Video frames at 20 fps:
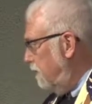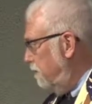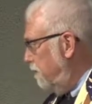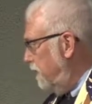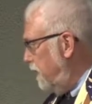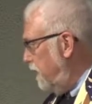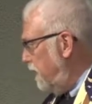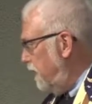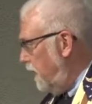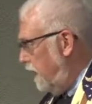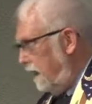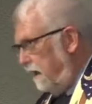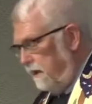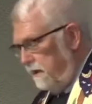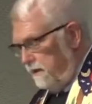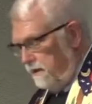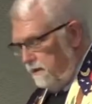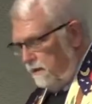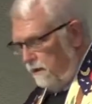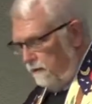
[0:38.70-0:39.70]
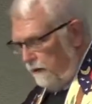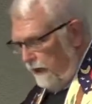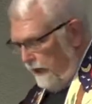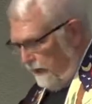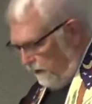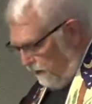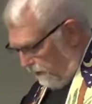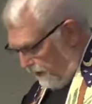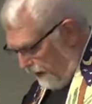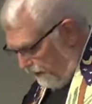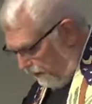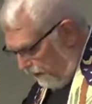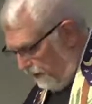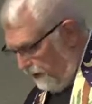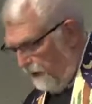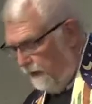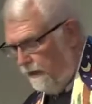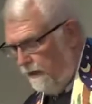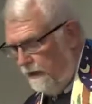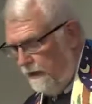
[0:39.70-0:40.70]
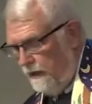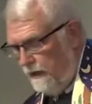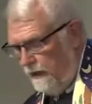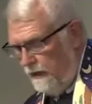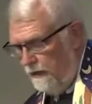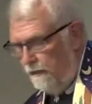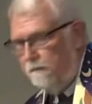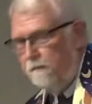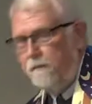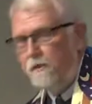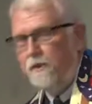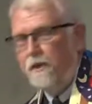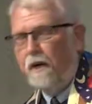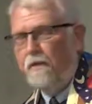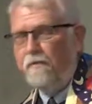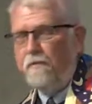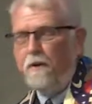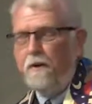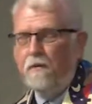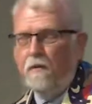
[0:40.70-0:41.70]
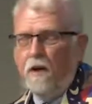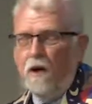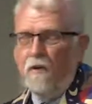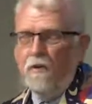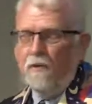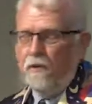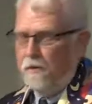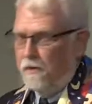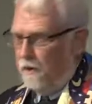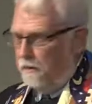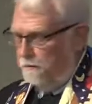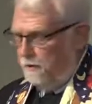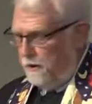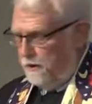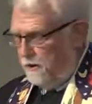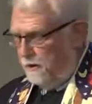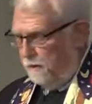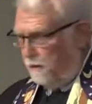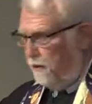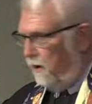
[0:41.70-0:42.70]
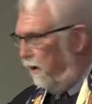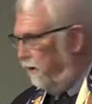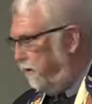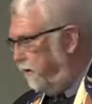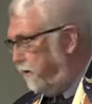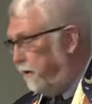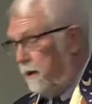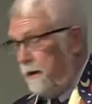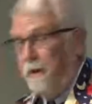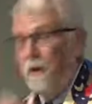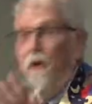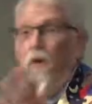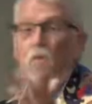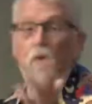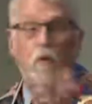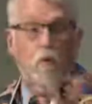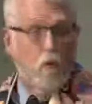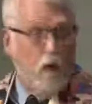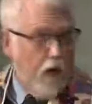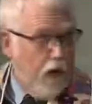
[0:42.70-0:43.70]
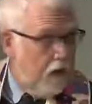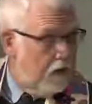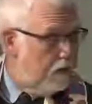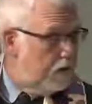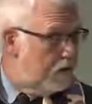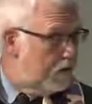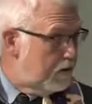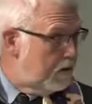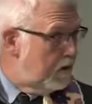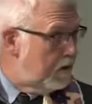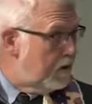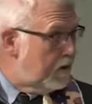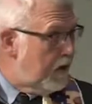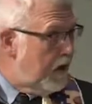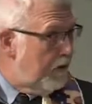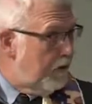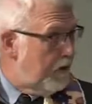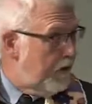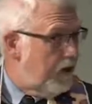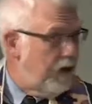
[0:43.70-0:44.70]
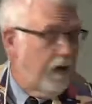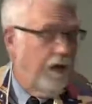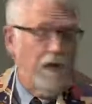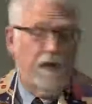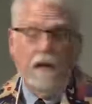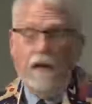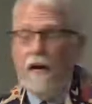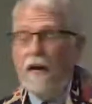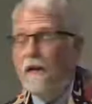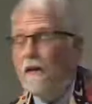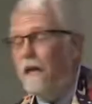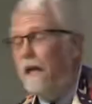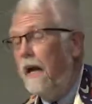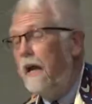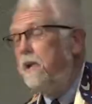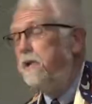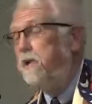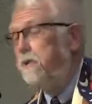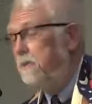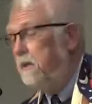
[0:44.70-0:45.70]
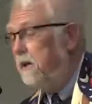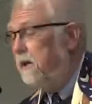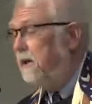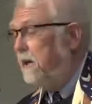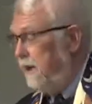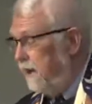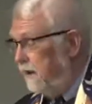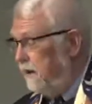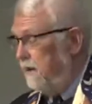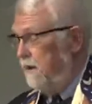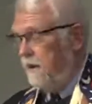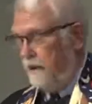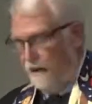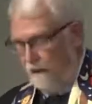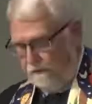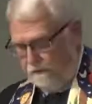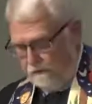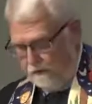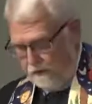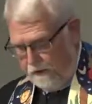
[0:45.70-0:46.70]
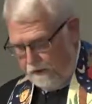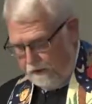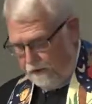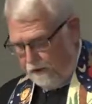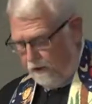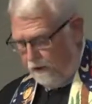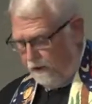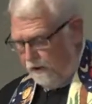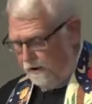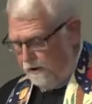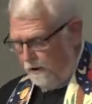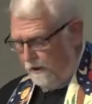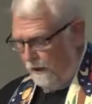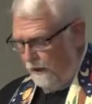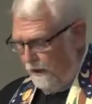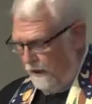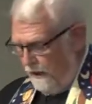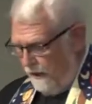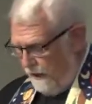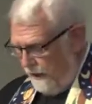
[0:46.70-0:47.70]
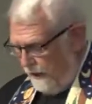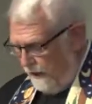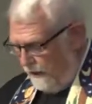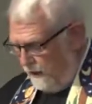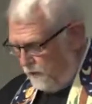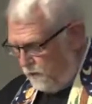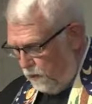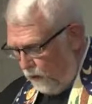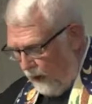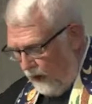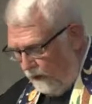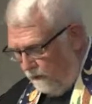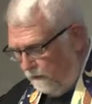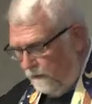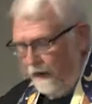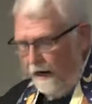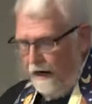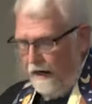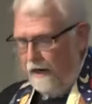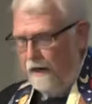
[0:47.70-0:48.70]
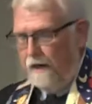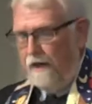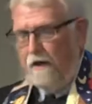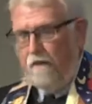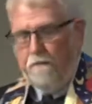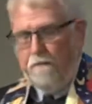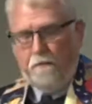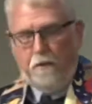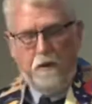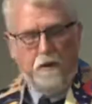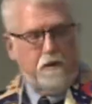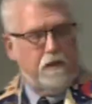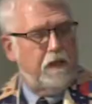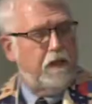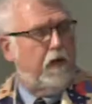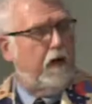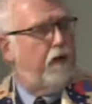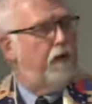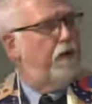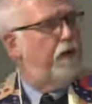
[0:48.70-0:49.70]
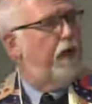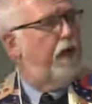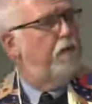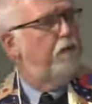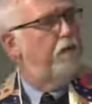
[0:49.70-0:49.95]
because the Right Reverend Jeffrey Rothorn, Bishop Rothorn, who was, Sebi, a Gladden lecturer here at First Church, and his wife Anne have put together a